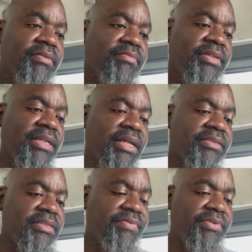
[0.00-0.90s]
Yeah, like I
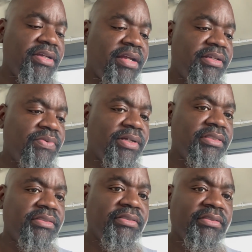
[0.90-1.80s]
said, if you got any
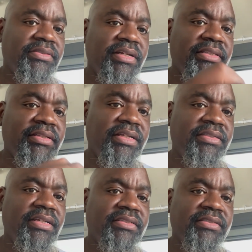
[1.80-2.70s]
questions or anything like
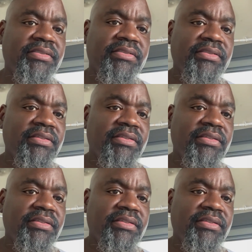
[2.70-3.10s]
that, just